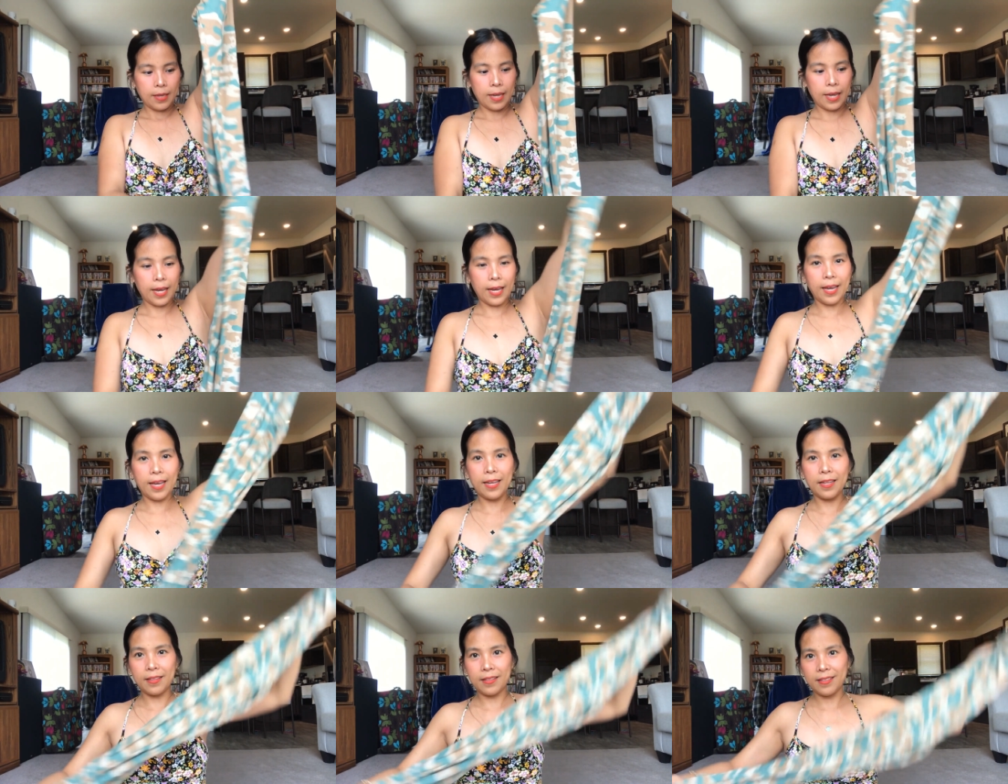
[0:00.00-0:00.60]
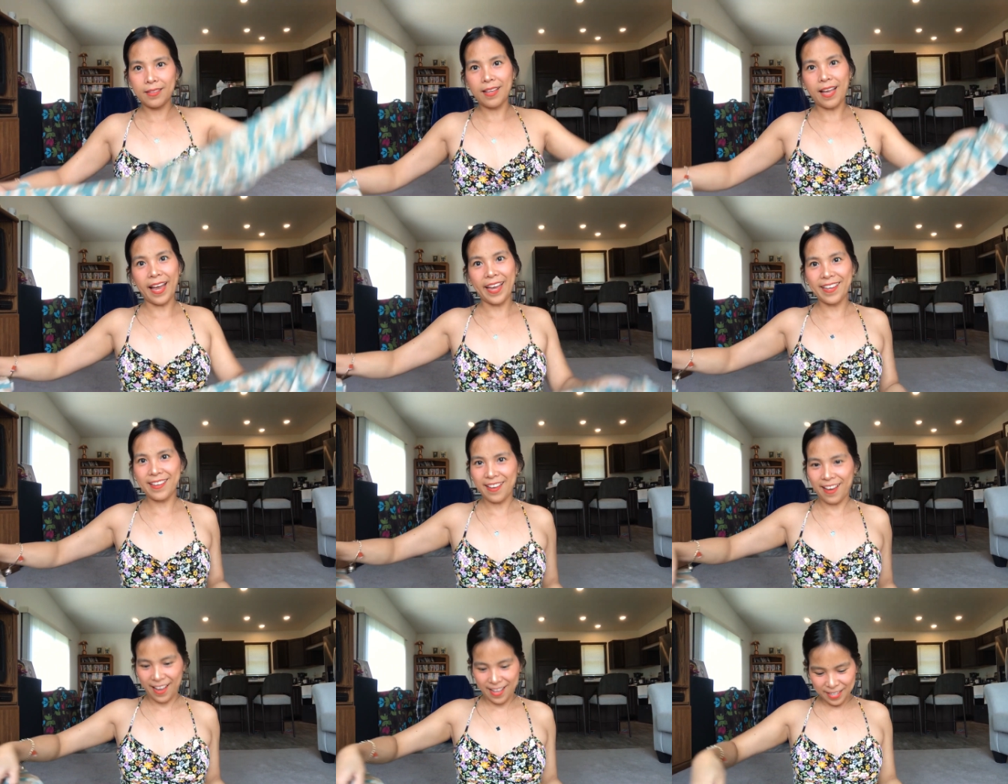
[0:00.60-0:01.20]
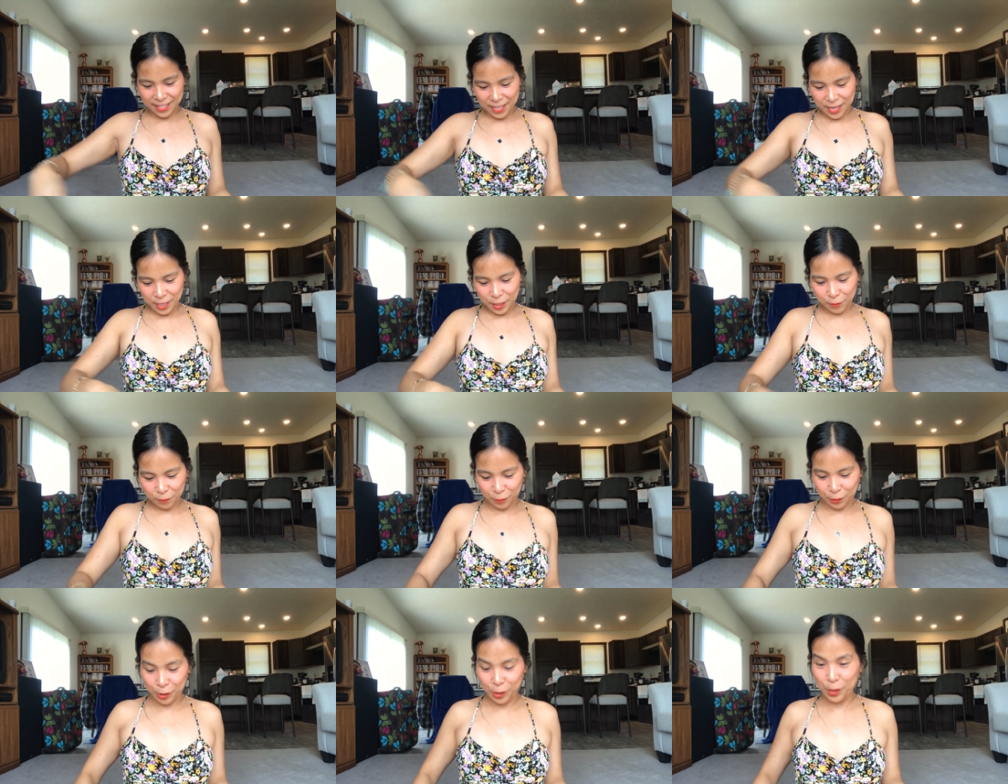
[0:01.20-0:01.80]
And I got
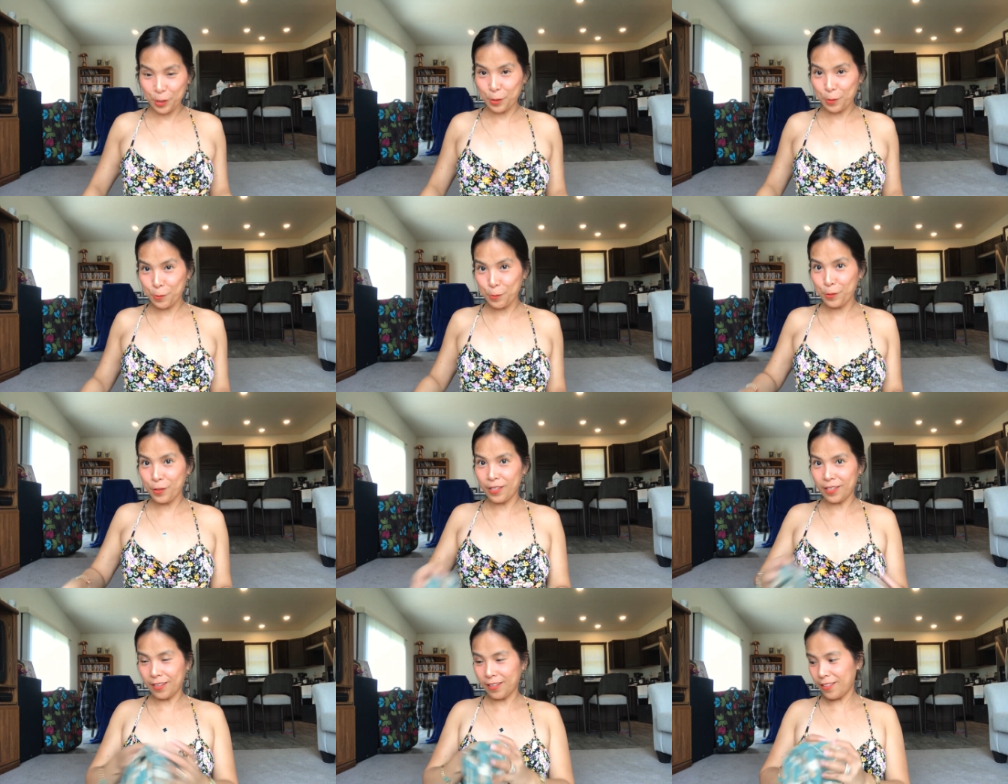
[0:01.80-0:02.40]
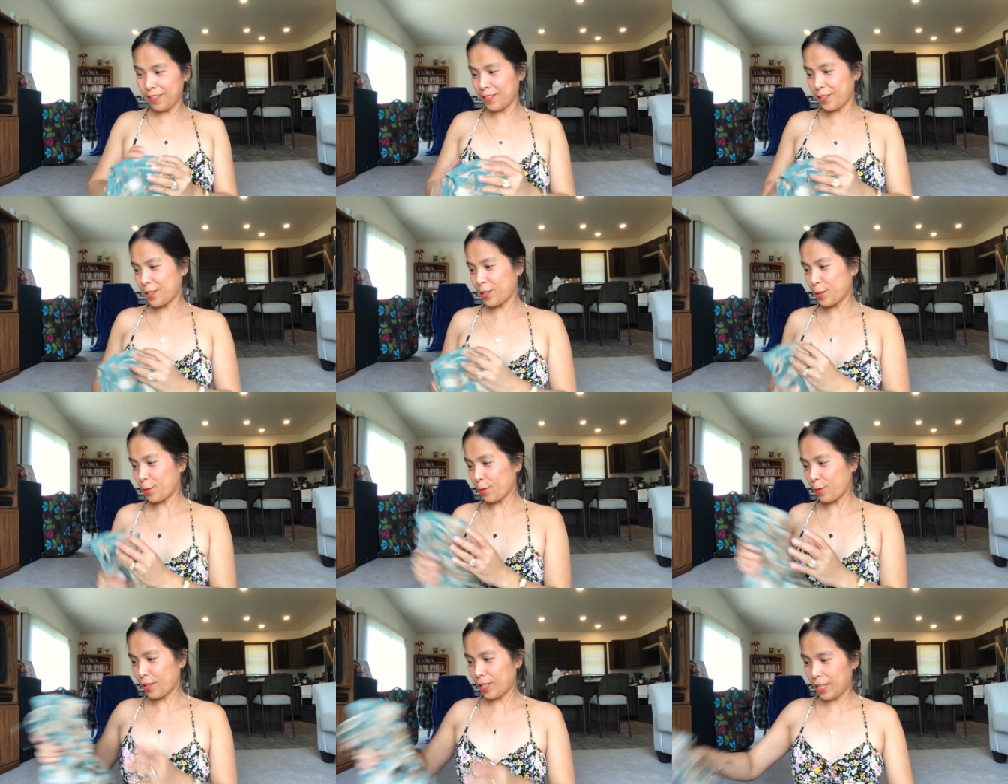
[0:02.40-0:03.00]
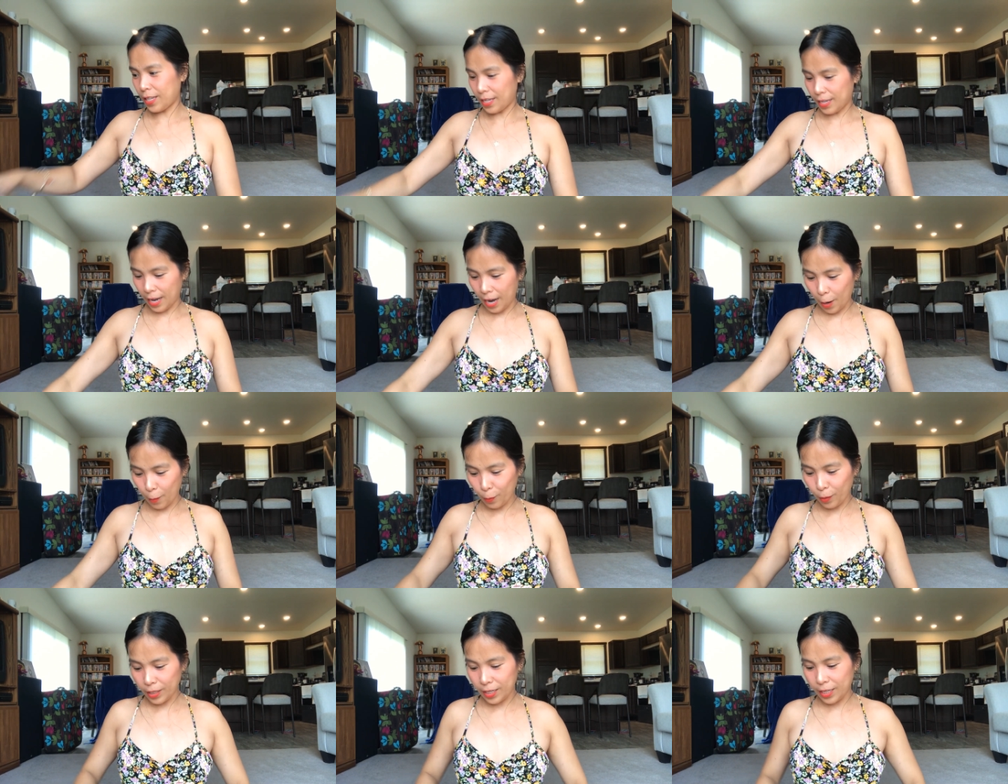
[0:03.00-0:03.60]
this for two dollars only.
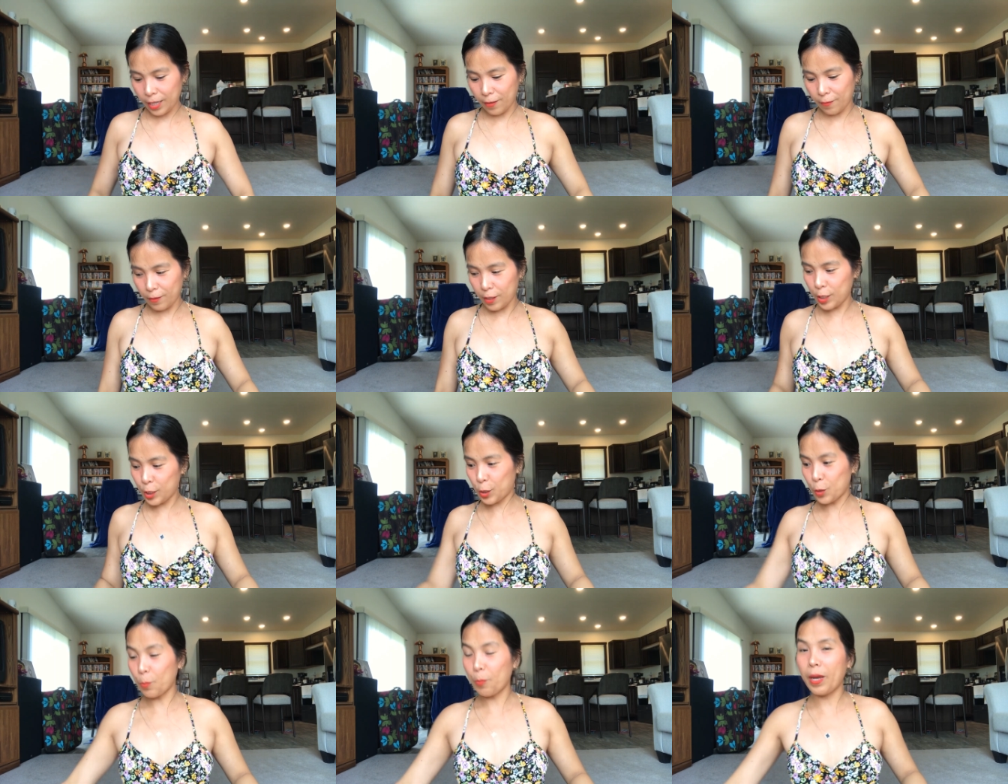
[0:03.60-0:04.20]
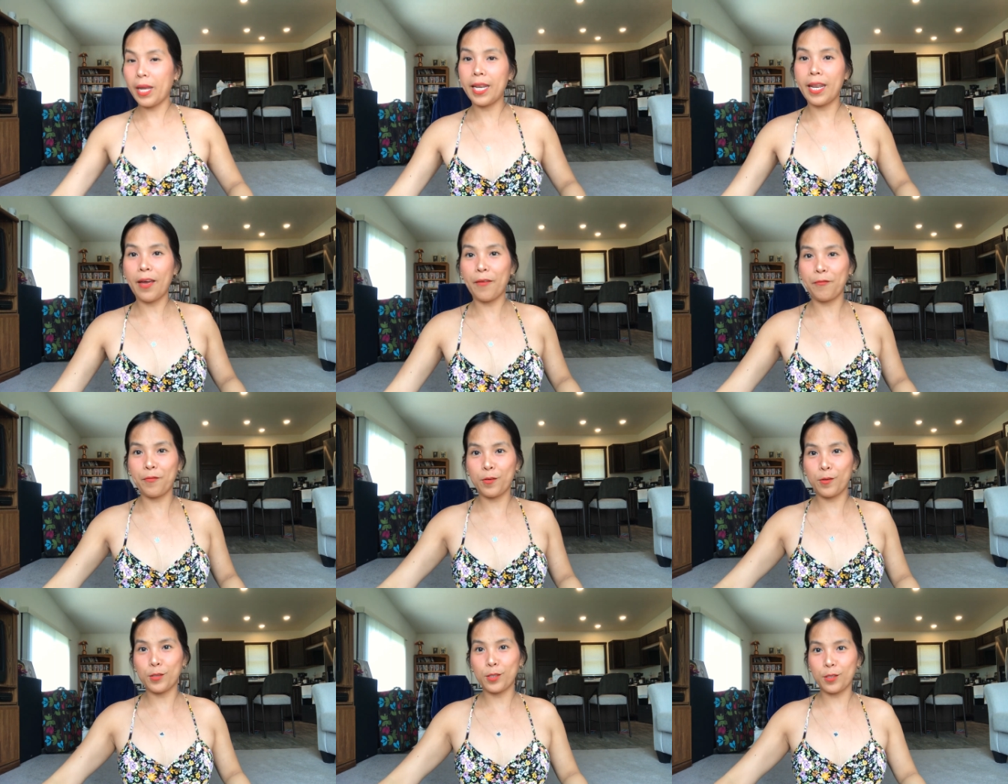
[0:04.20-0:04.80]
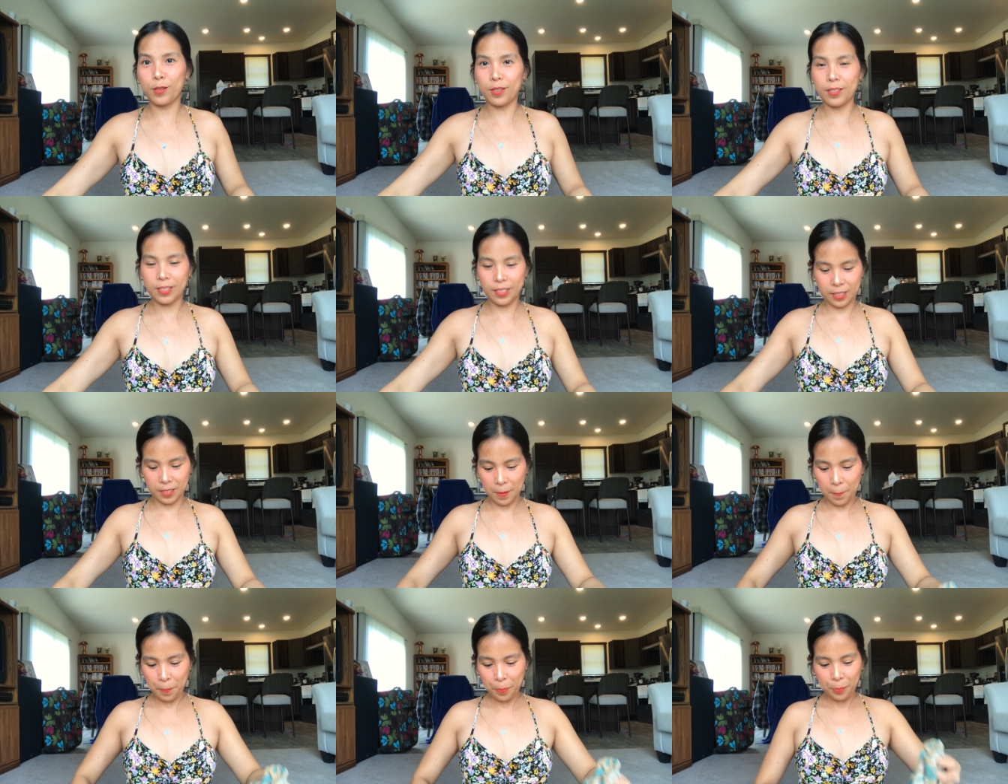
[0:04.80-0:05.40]
I will give this to my nephews
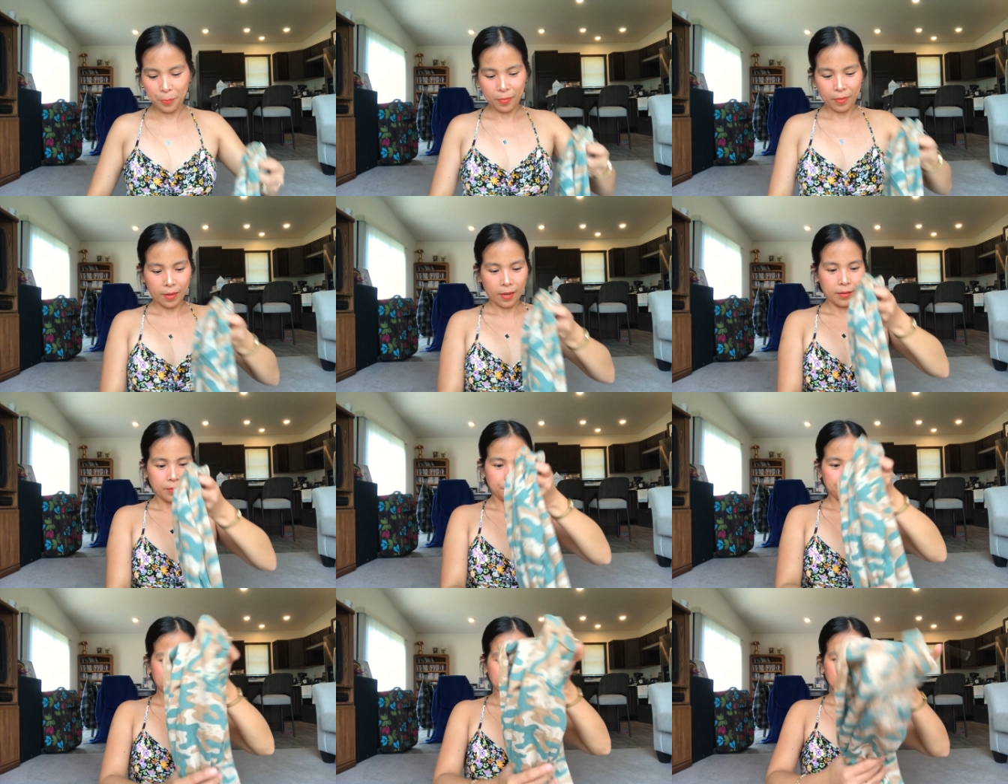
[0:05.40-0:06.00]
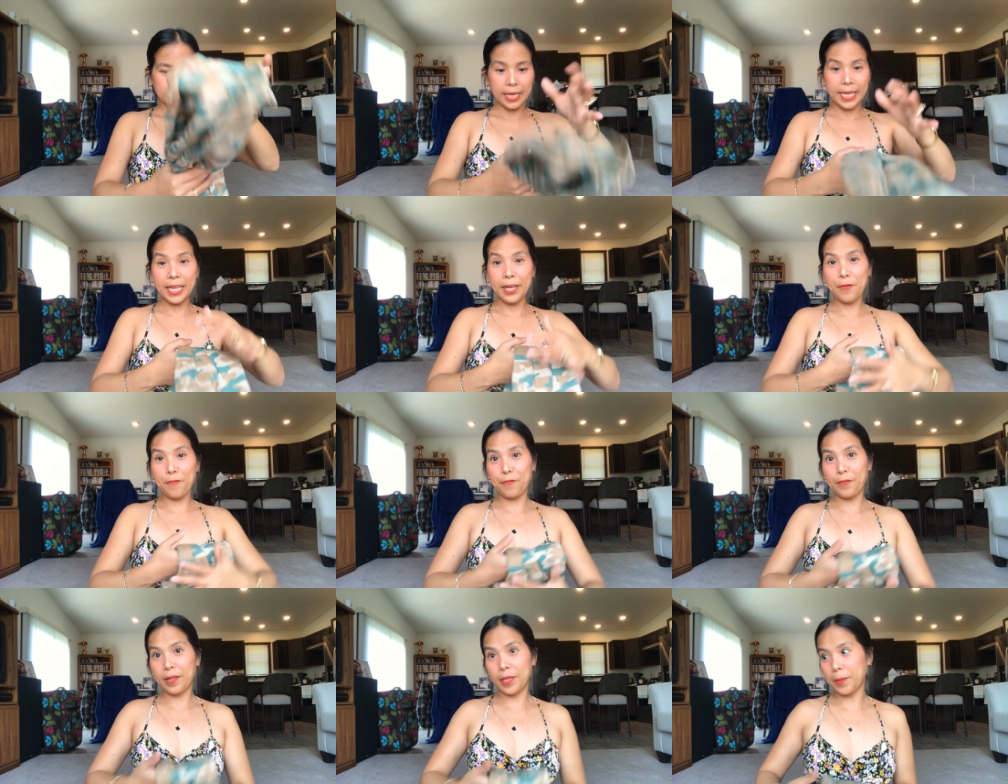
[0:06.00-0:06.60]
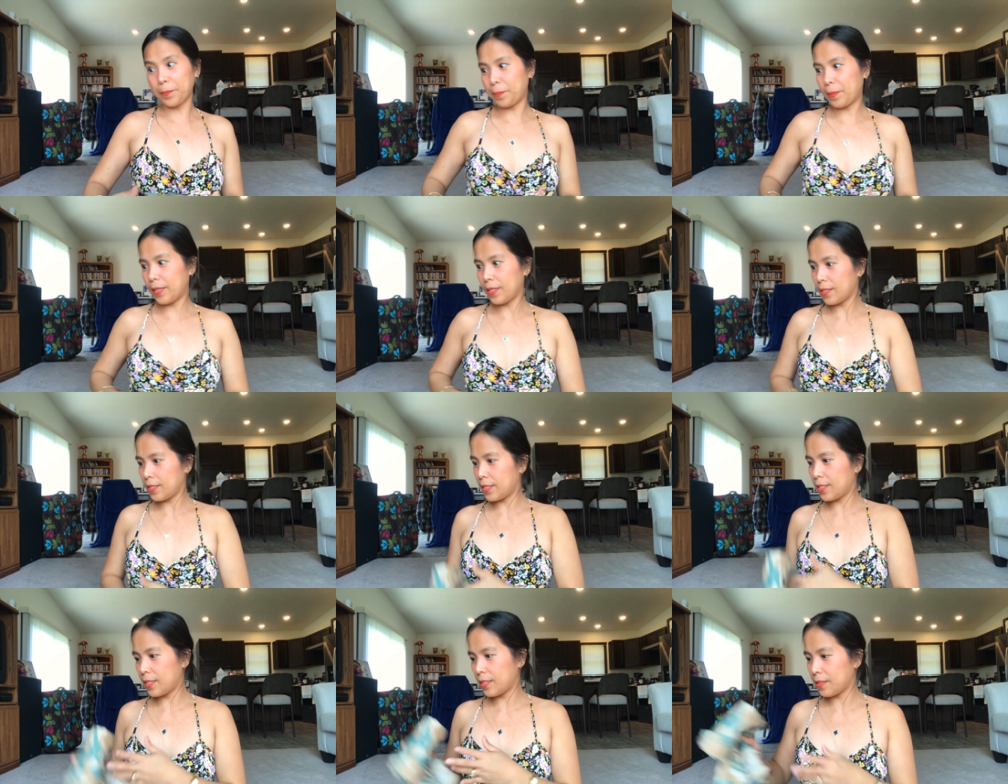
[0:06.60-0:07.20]
because in the
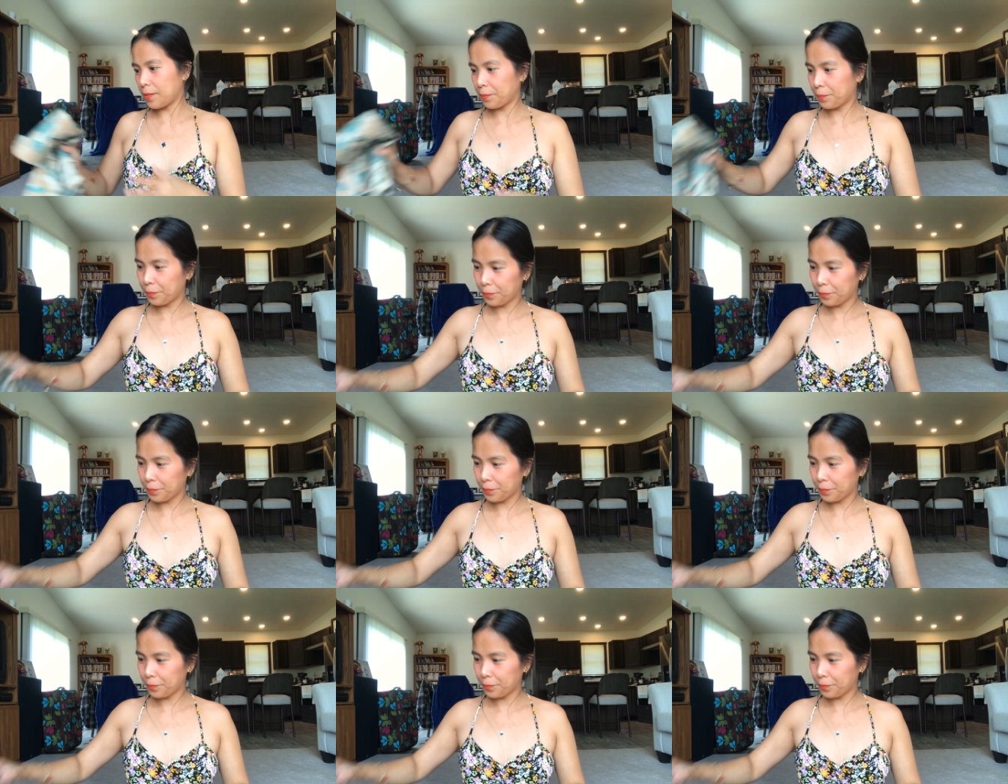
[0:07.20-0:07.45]
Philippines.